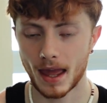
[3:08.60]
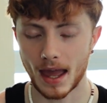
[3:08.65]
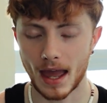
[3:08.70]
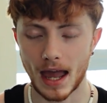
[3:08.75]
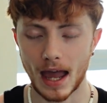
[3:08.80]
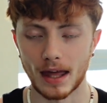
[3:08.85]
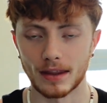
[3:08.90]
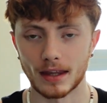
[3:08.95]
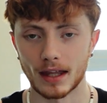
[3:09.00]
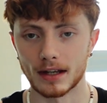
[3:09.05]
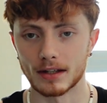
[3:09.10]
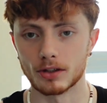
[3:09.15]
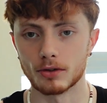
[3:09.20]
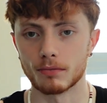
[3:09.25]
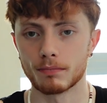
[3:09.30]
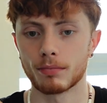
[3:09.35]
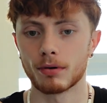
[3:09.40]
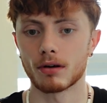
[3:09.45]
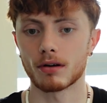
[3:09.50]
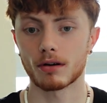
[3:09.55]
and then you
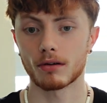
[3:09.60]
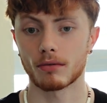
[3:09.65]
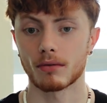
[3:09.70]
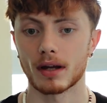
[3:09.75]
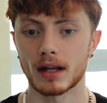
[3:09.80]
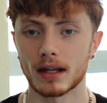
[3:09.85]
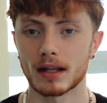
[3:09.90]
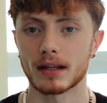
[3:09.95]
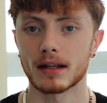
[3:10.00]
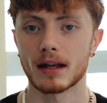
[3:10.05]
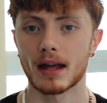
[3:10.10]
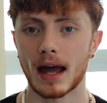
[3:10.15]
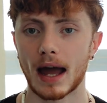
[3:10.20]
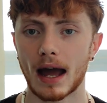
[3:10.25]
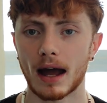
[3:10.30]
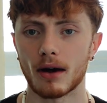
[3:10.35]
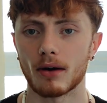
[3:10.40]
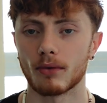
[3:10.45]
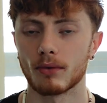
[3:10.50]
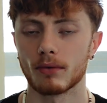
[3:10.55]
put away
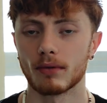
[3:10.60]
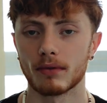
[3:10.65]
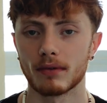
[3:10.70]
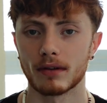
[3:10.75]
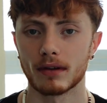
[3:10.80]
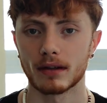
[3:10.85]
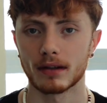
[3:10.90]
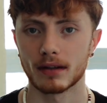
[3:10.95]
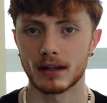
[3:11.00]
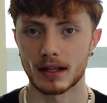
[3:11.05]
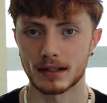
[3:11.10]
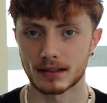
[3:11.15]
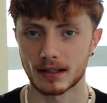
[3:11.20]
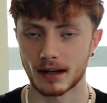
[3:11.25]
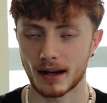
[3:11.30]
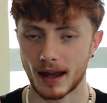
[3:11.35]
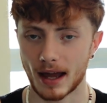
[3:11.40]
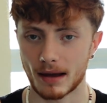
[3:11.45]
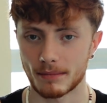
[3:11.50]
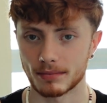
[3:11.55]
how it's going to
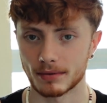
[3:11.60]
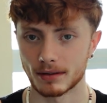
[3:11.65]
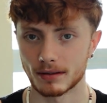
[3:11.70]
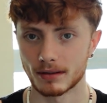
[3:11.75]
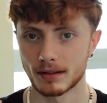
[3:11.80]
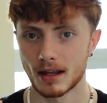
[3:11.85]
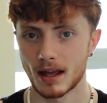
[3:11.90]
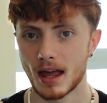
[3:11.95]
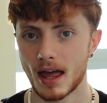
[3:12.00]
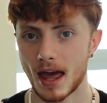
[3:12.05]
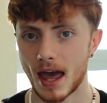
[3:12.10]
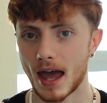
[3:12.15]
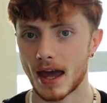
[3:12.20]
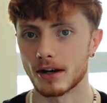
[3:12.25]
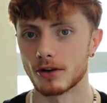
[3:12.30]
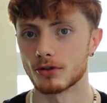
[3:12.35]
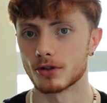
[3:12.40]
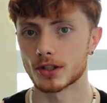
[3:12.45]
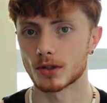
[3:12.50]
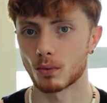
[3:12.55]
happen, and
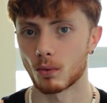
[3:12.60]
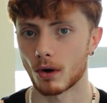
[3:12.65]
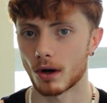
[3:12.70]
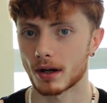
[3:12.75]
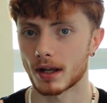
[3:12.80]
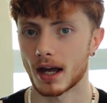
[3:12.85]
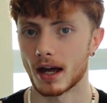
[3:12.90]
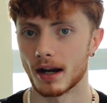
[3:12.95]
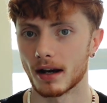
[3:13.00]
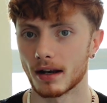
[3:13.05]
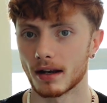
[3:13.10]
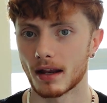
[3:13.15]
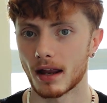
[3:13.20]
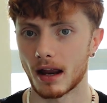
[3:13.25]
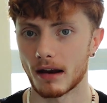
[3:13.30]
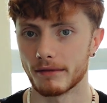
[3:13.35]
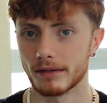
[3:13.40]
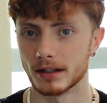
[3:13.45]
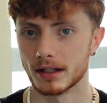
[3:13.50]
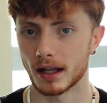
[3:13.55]
you just work at it
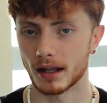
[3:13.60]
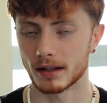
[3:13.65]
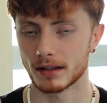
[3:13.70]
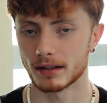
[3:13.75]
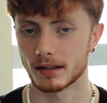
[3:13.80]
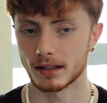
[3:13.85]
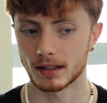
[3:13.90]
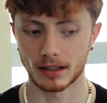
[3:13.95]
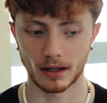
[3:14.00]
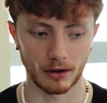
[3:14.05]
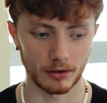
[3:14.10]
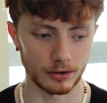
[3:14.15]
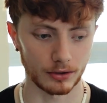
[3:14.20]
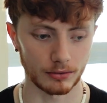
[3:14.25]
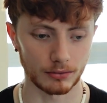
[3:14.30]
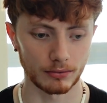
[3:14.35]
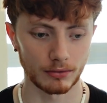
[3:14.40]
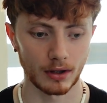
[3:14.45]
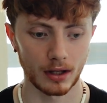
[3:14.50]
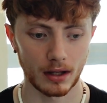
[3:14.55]
every day.
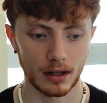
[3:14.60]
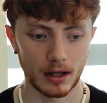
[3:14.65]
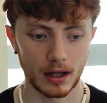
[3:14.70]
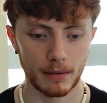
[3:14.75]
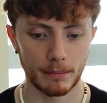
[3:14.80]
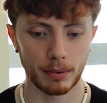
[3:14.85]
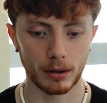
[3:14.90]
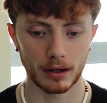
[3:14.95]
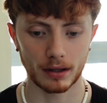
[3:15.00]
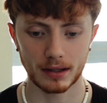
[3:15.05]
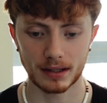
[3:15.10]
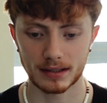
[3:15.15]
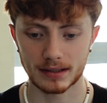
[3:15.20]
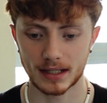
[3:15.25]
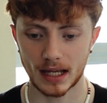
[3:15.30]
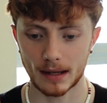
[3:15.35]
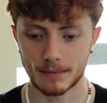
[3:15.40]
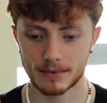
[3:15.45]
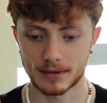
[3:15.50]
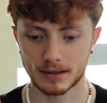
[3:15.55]
You put in the
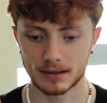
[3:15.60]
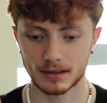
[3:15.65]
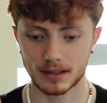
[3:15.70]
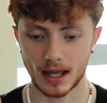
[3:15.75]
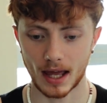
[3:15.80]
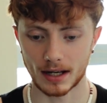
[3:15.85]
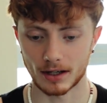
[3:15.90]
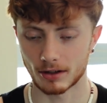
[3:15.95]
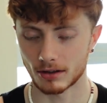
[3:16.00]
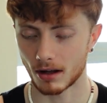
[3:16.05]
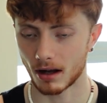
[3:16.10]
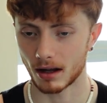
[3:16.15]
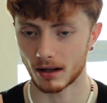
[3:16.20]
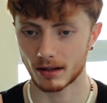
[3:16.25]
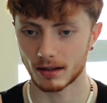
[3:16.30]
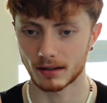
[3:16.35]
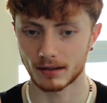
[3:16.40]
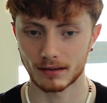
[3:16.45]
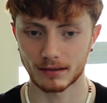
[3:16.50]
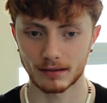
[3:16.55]
steps, and you're not
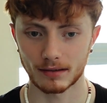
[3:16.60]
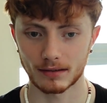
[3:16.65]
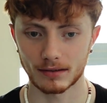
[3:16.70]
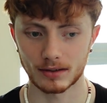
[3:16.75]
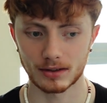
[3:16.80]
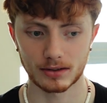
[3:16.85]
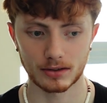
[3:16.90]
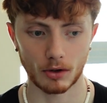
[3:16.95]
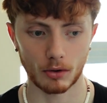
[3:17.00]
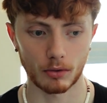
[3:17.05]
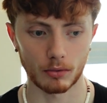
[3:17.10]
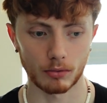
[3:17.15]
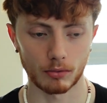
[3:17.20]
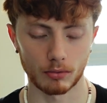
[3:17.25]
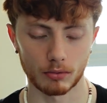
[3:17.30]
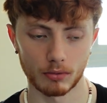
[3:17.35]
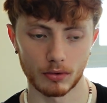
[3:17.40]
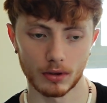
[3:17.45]
so